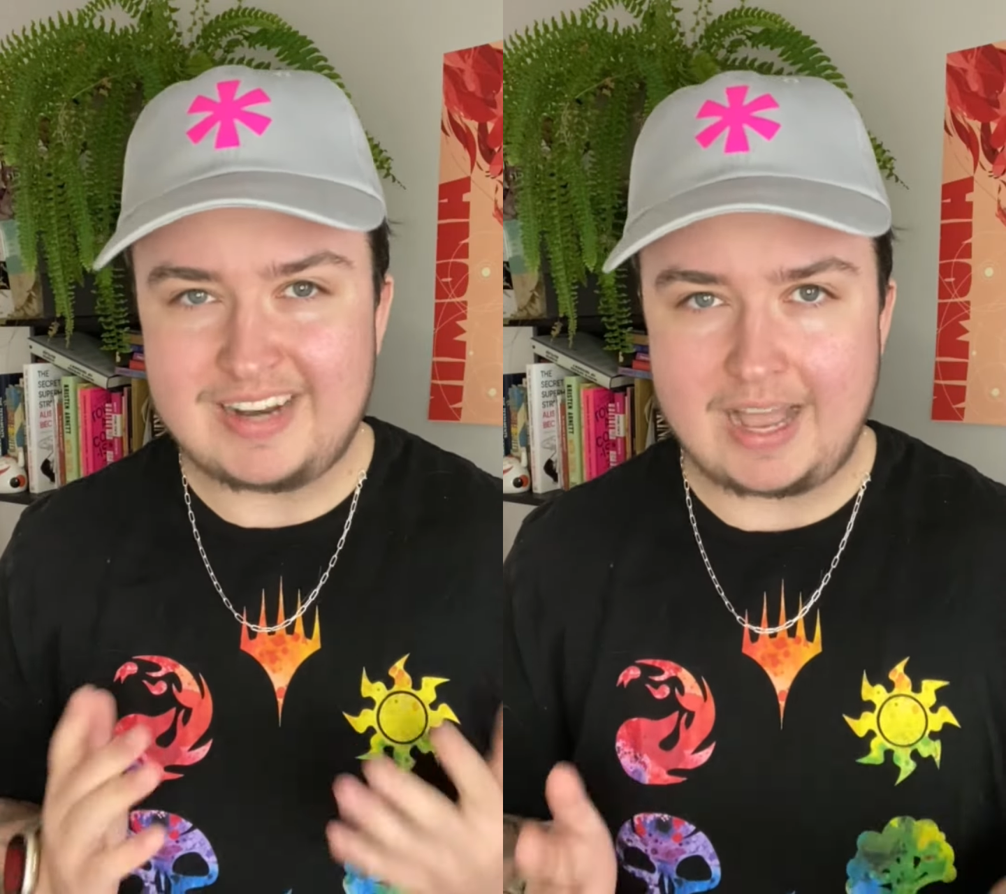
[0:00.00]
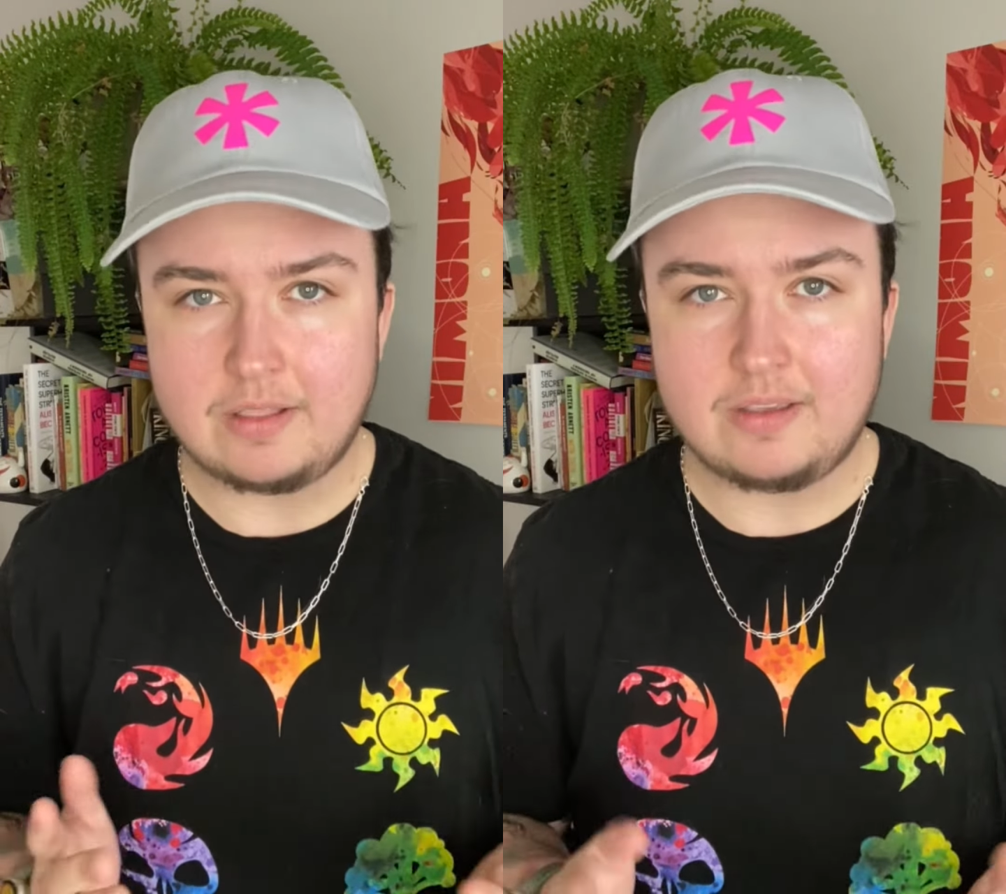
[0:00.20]
and
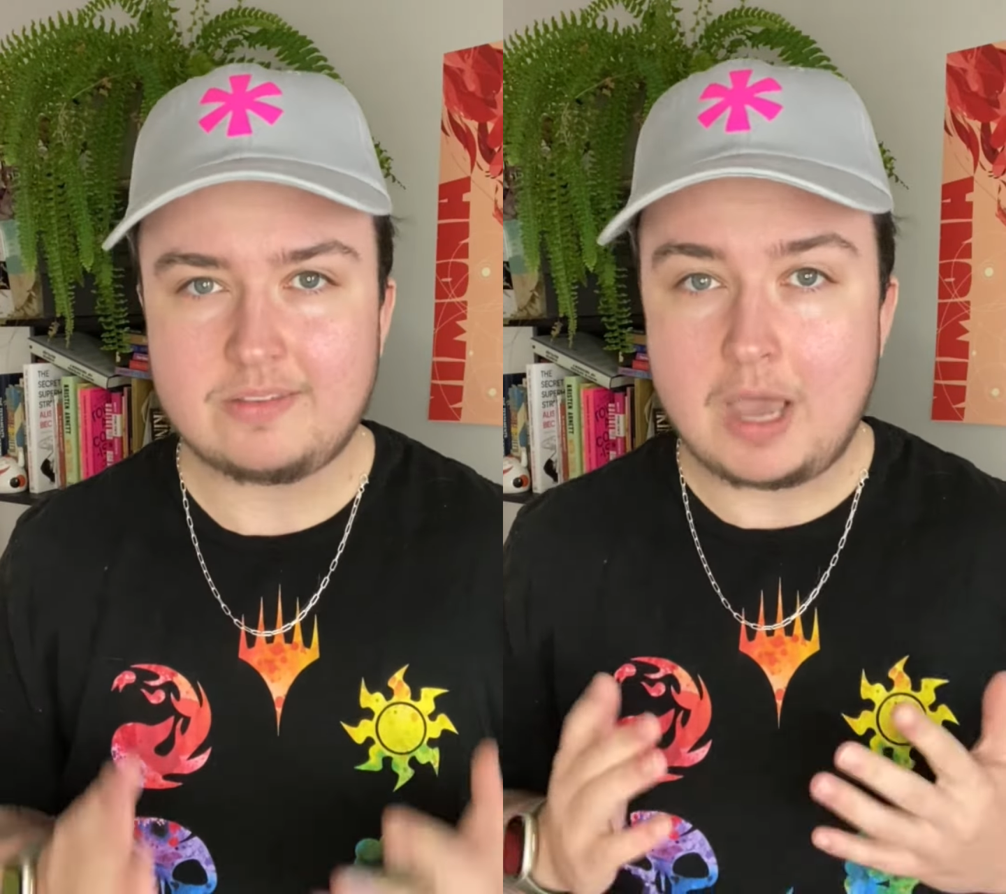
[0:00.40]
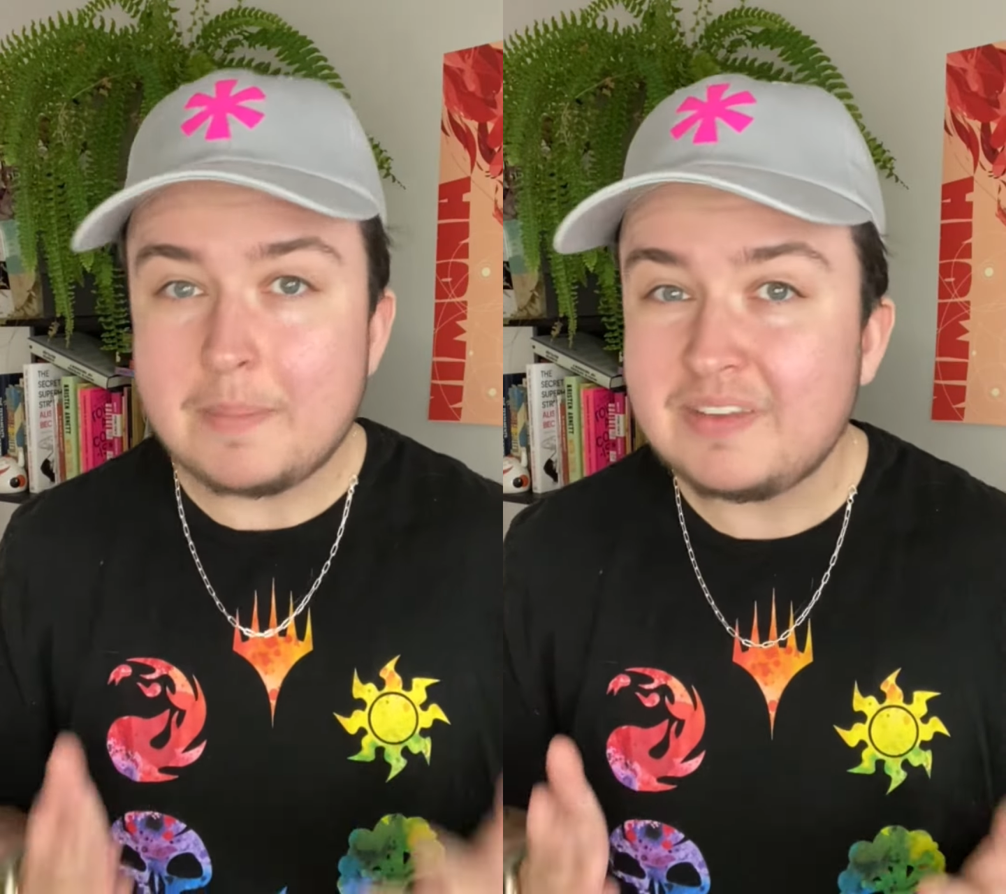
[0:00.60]
allies
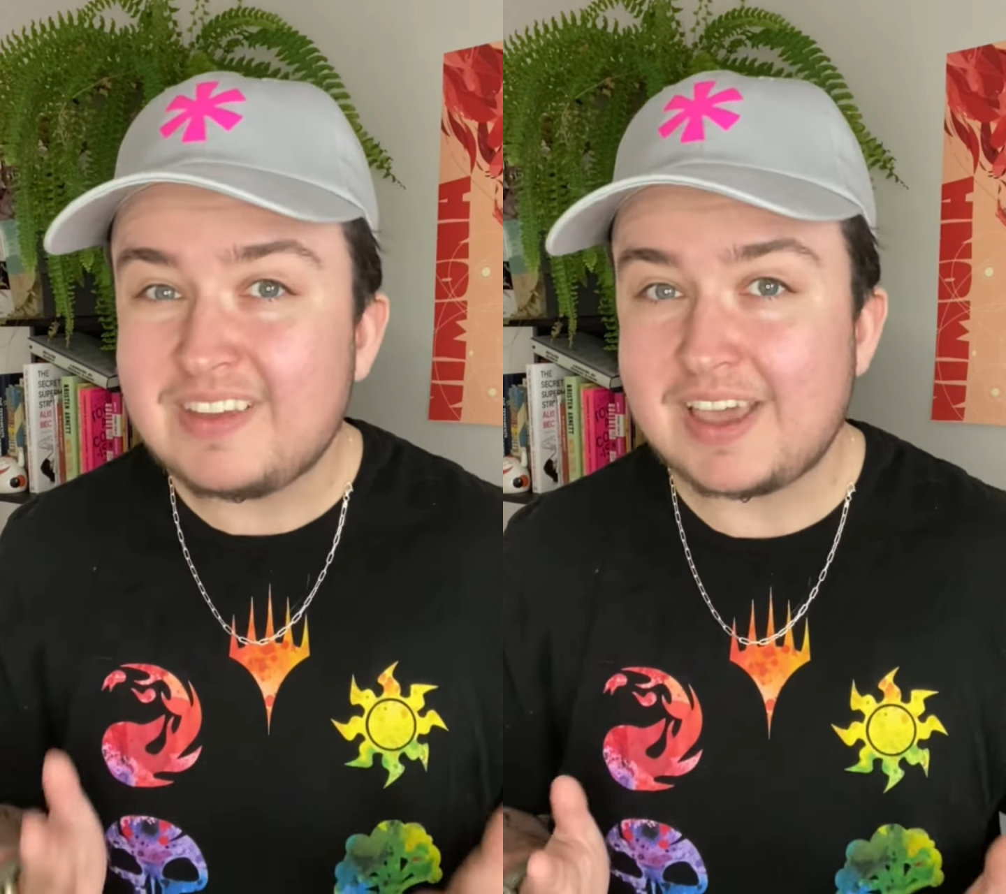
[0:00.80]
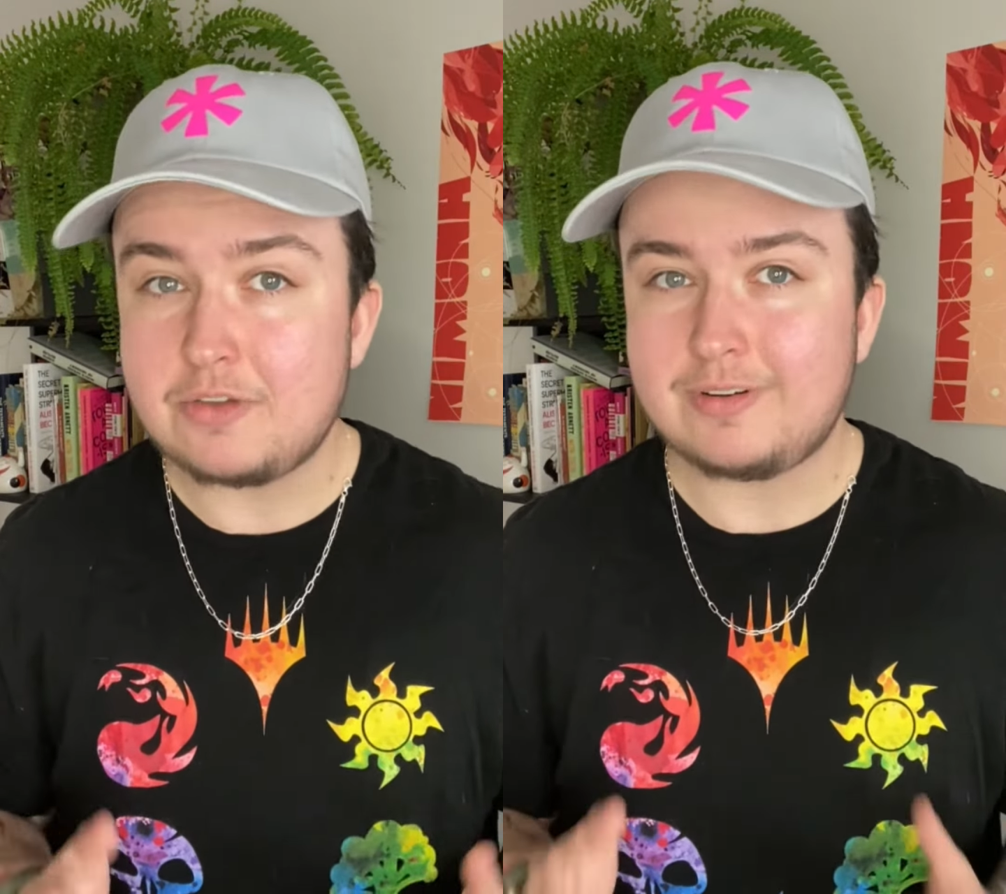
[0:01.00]
coming
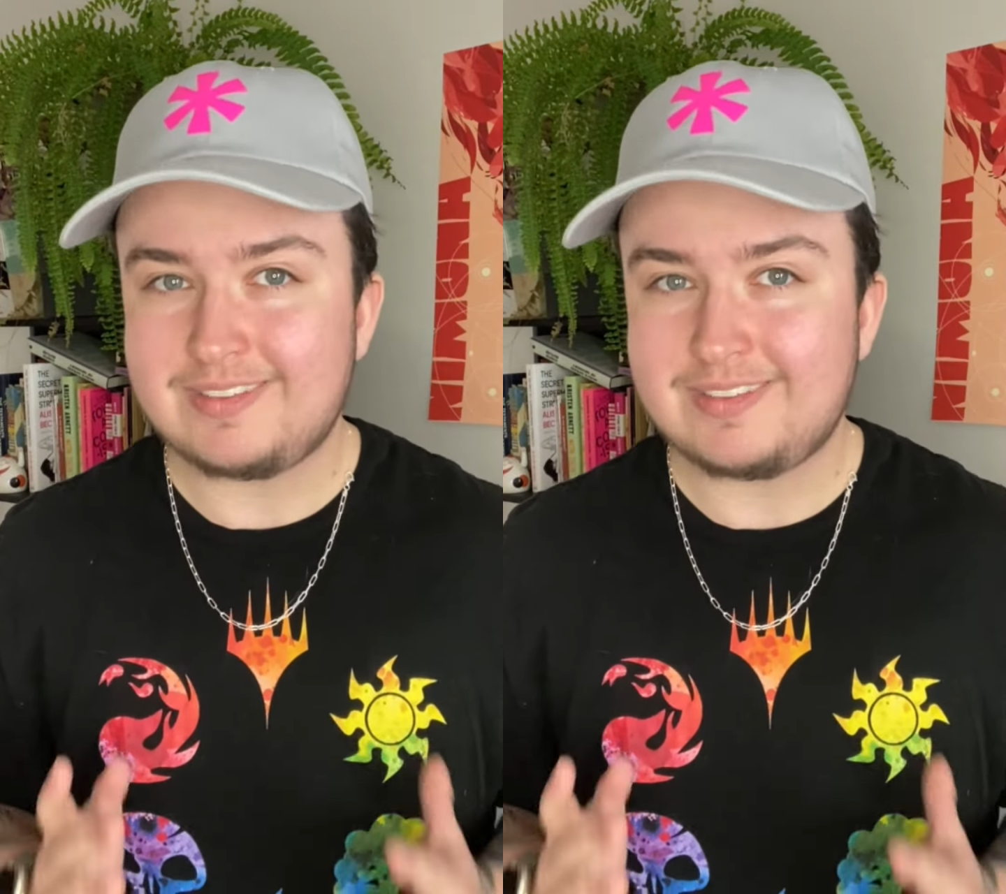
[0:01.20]
together to